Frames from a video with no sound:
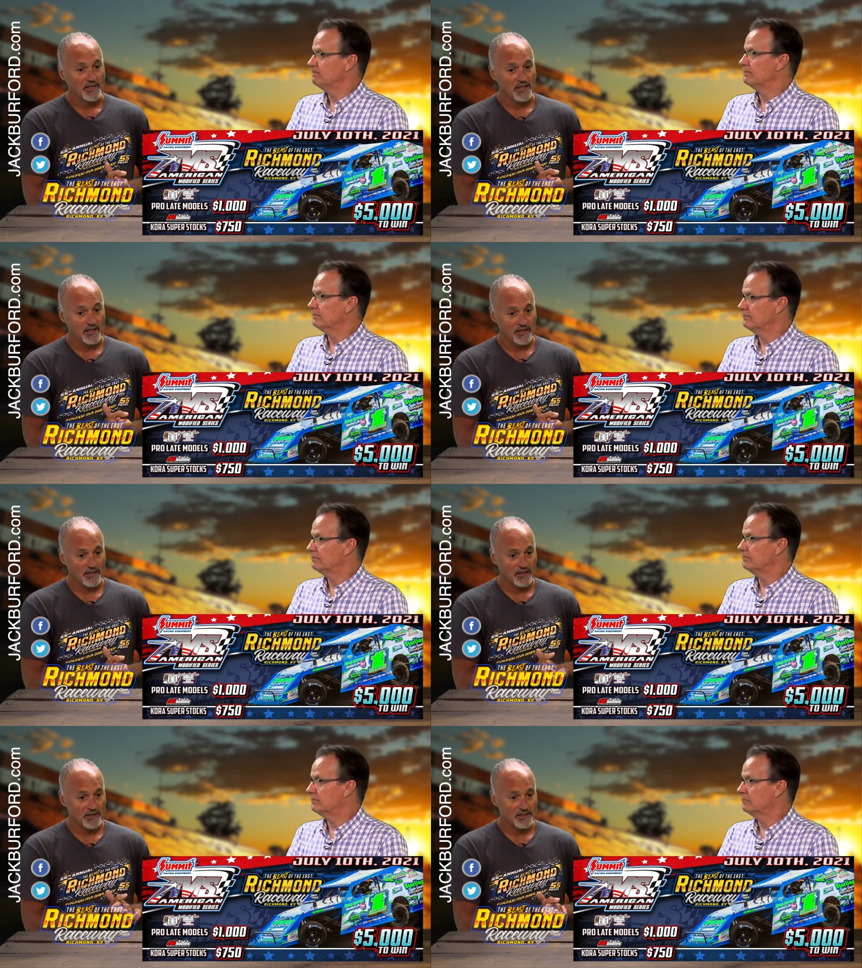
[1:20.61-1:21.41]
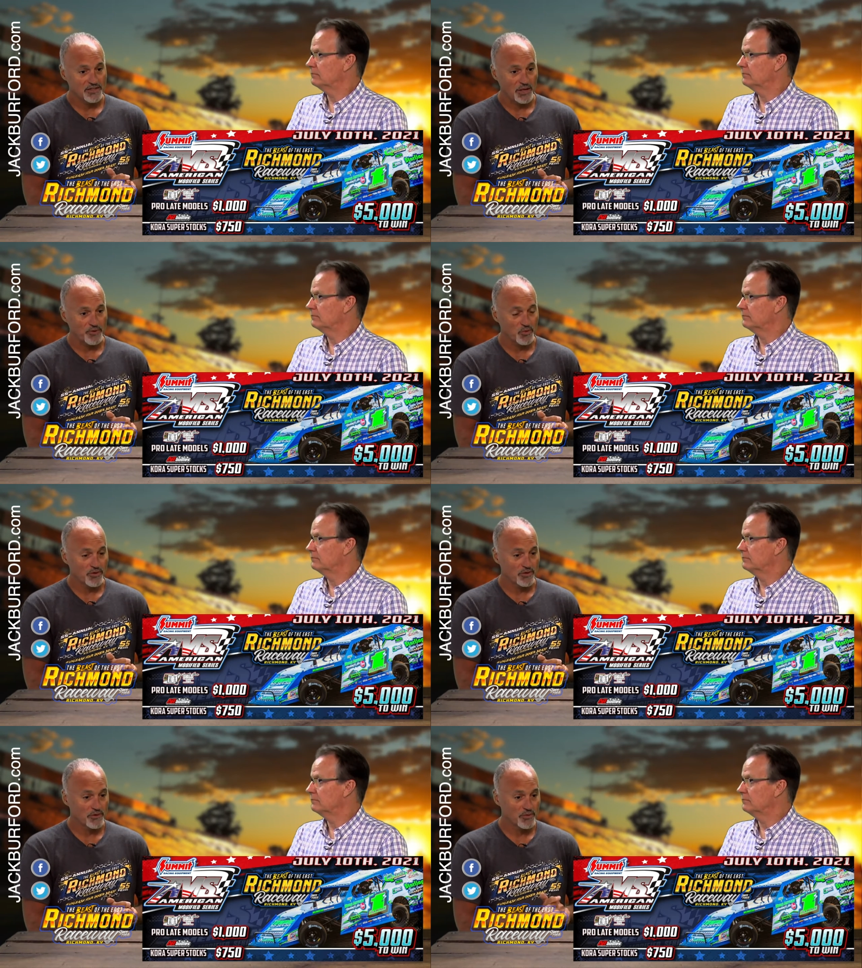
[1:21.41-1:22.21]
Speaker 1: Then our uh, Chapter
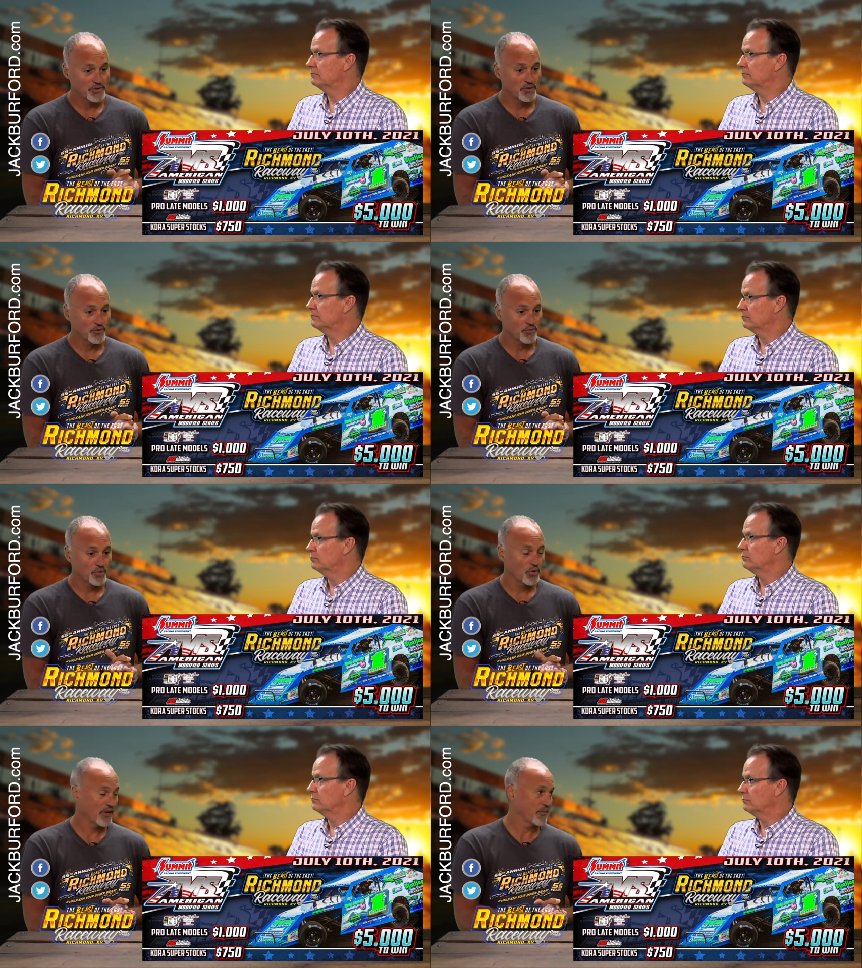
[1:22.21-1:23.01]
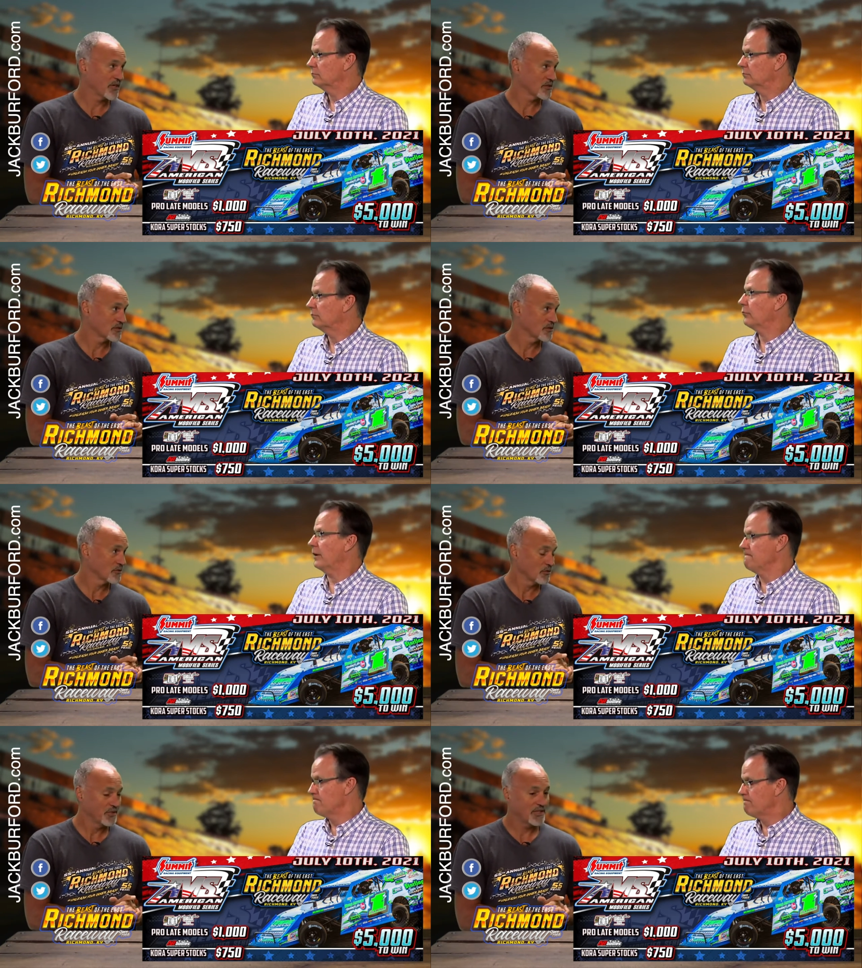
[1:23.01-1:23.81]
One Realty Group Pro Late models
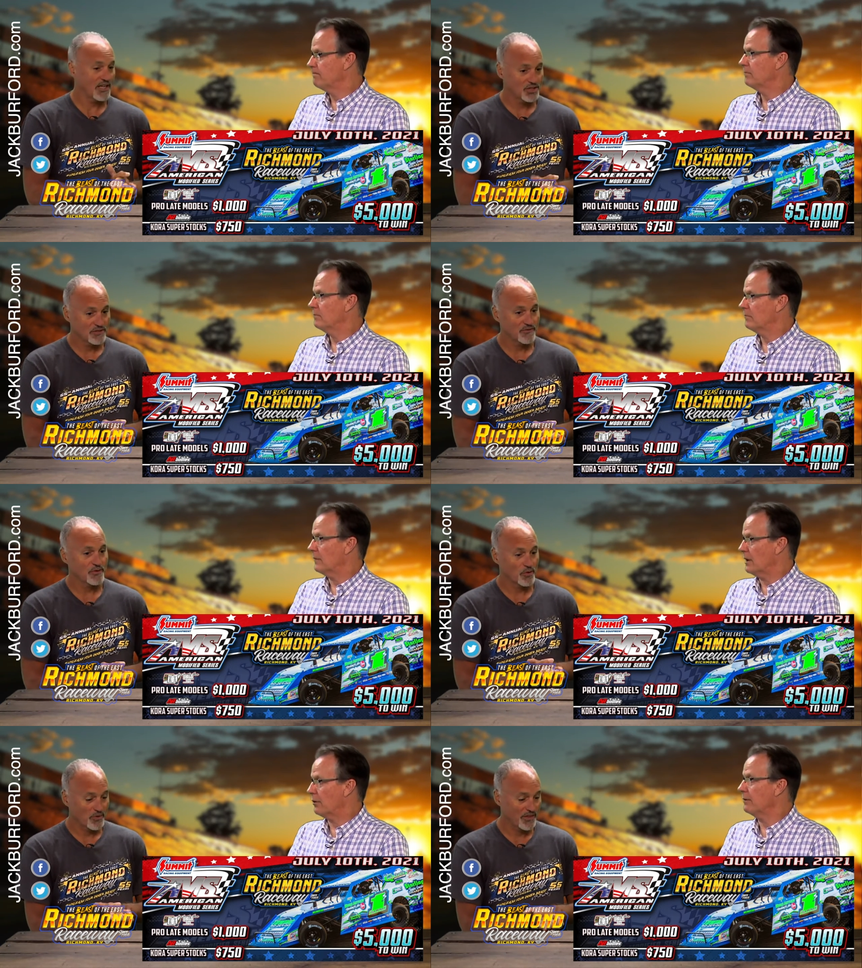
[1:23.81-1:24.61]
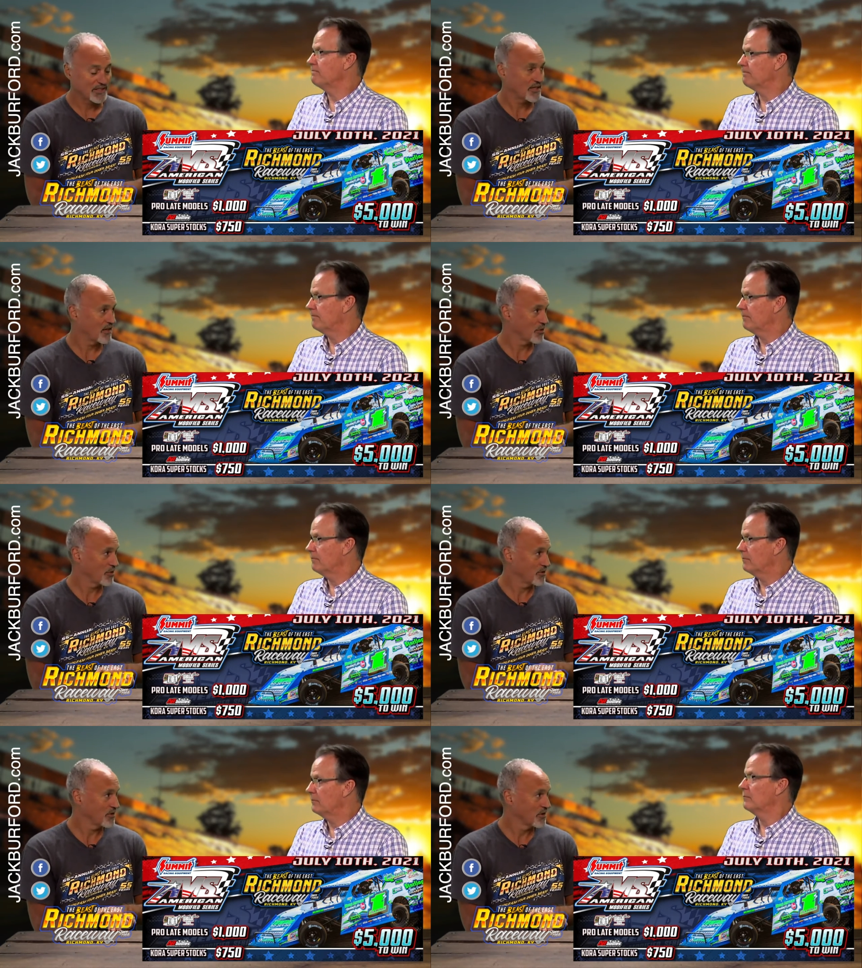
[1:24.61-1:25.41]
okay. will be in action for a normal okay. thousand dollar to
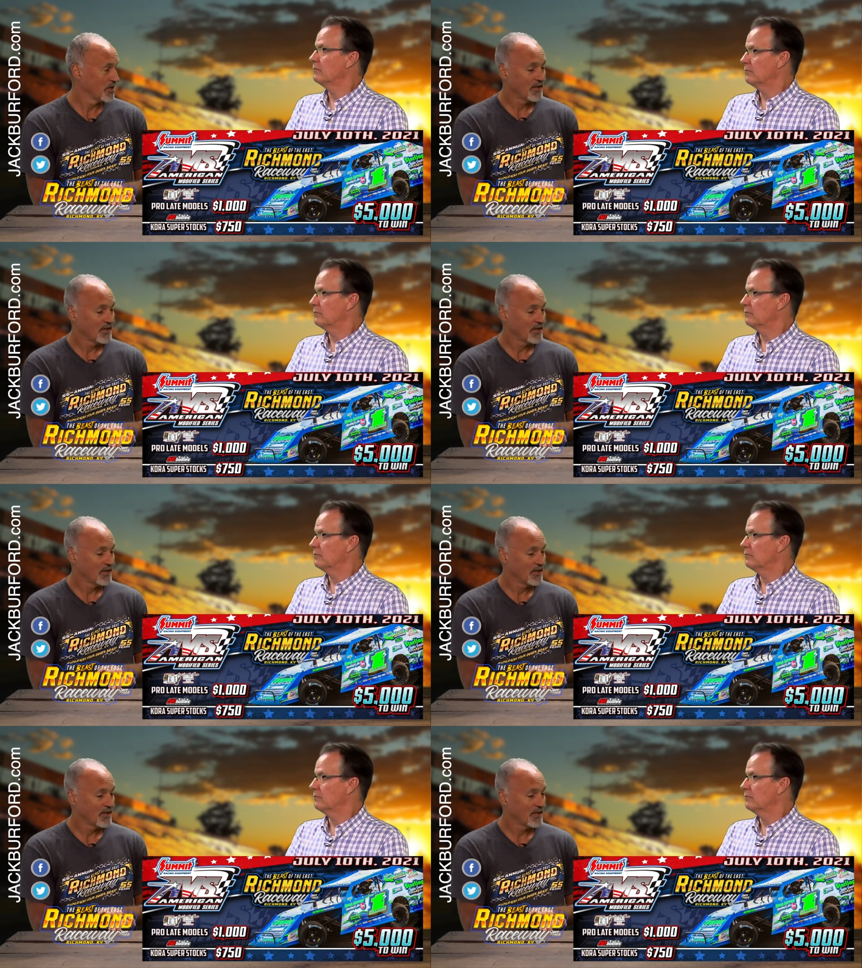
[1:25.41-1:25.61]
win.